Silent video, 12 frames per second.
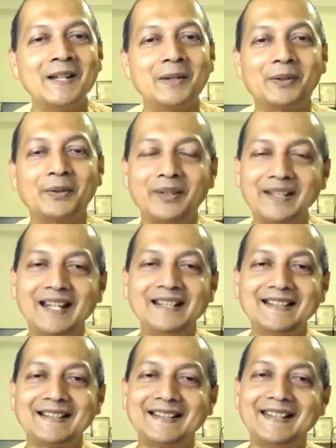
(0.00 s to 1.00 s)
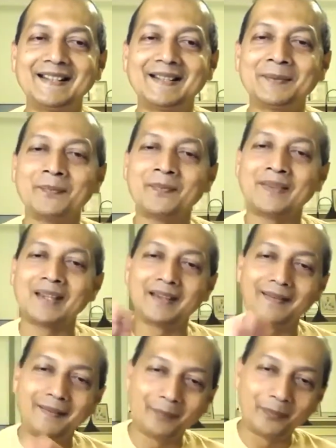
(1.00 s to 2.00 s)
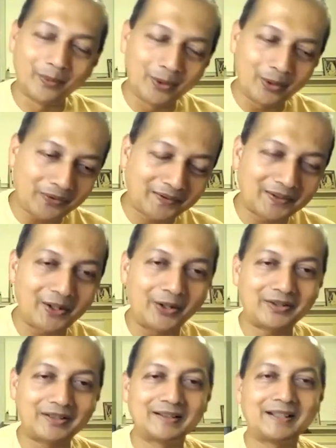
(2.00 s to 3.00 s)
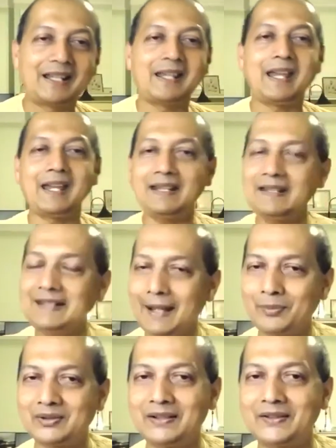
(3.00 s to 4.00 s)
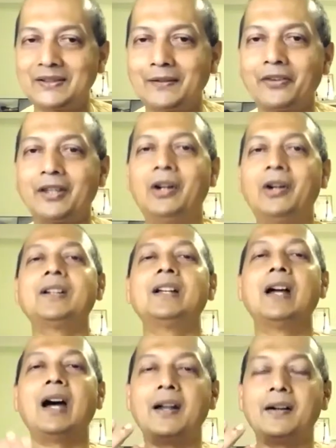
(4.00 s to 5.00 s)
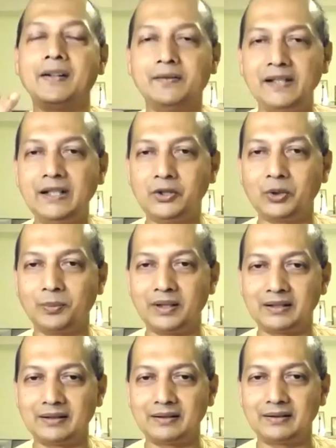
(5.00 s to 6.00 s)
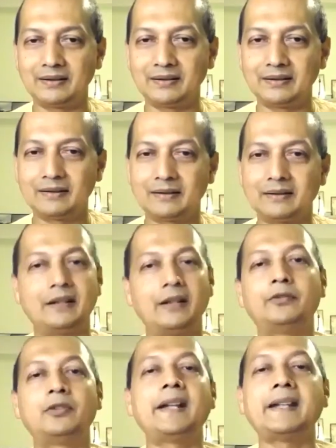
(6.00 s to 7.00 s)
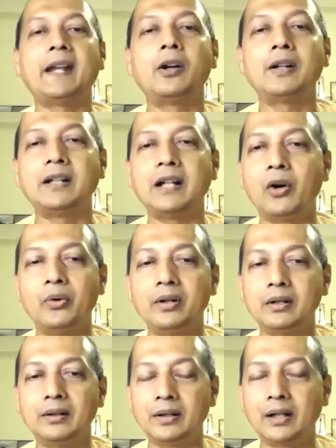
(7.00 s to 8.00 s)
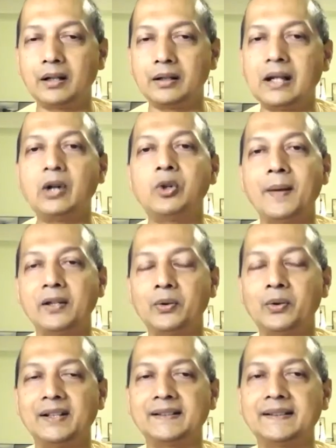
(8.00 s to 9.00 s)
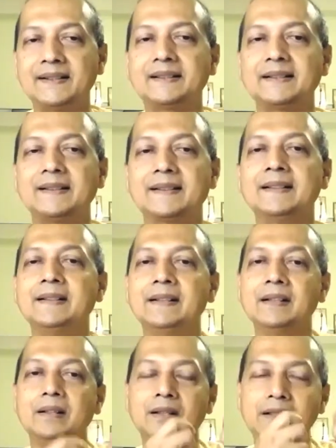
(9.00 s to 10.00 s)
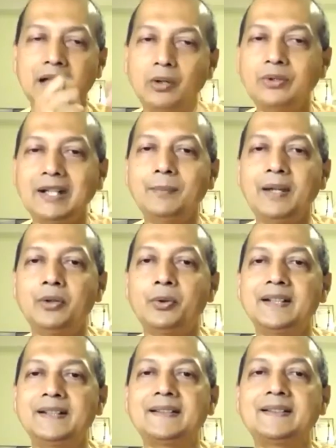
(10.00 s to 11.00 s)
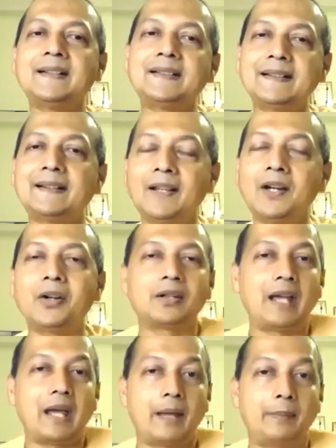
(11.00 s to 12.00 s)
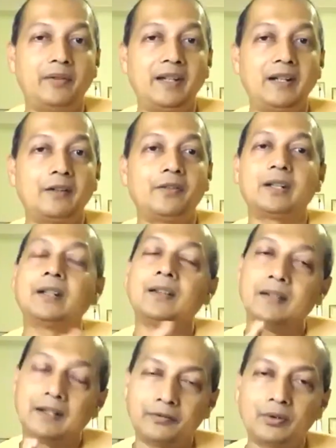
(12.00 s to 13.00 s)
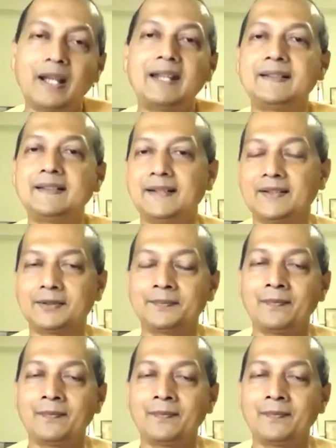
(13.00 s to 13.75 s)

So Vedanta says both thought and the absence of thought are revealed to me. Therefore, I cannot doubt my own existence. Doubting my own existence is a thought. I'm aware of it. Therefore, I exist.